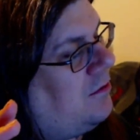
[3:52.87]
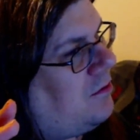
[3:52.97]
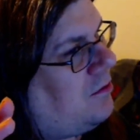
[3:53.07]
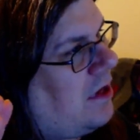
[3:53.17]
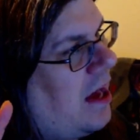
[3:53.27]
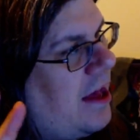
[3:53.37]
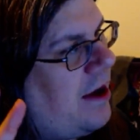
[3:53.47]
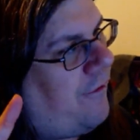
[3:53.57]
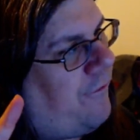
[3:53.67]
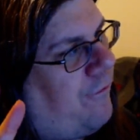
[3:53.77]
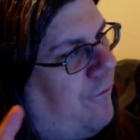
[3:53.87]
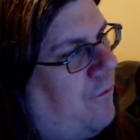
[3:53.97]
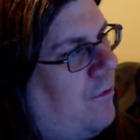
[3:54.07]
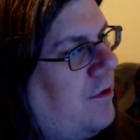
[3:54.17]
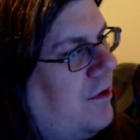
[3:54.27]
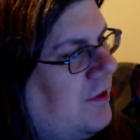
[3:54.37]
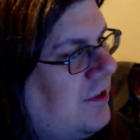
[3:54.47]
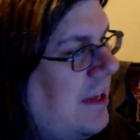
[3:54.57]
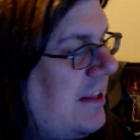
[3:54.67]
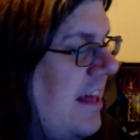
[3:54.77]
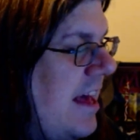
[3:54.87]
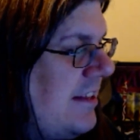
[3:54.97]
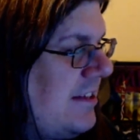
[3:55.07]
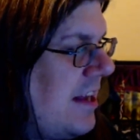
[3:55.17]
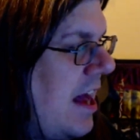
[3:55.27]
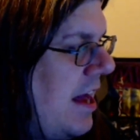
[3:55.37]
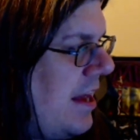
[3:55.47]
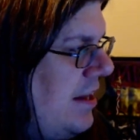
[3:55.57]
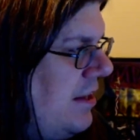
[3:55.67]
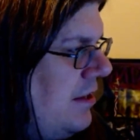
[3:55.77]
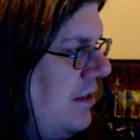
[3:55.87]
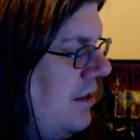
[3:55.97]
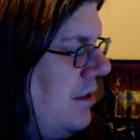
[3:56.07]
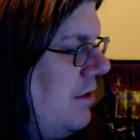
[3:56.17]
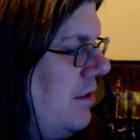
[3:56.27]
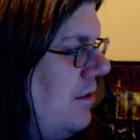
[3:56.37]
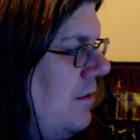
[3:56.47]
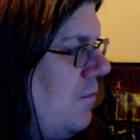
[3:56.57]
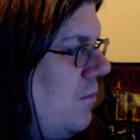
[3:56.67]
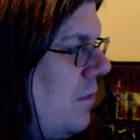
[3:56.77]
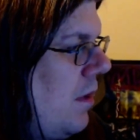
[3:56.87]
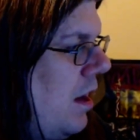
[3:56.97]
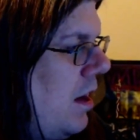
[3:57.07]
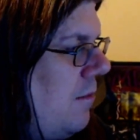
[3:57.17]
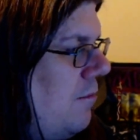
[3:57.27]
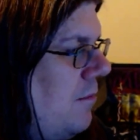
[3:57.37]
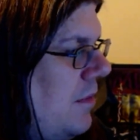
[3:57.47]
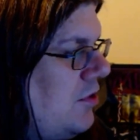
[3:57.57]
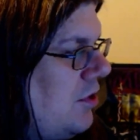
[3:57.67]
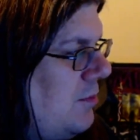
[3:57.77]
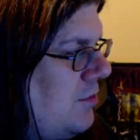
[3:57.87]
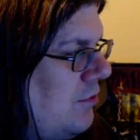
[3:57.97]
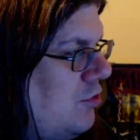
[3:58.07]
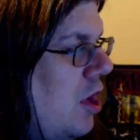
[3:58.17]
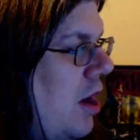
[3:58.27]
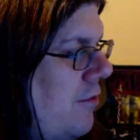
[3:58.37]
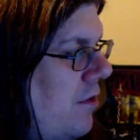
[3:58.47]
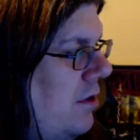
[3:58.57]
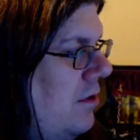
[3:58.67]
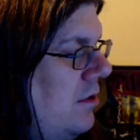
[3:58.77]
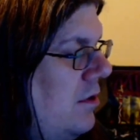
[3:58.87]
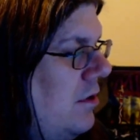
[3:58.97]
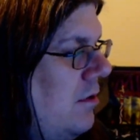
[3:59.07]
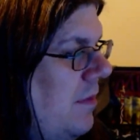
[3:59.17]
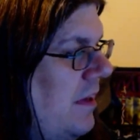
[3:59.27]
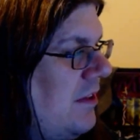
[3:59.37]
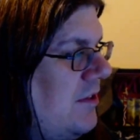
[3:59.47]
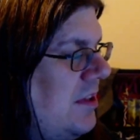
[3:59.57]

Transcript: kind of set that aside in terms of genre, because this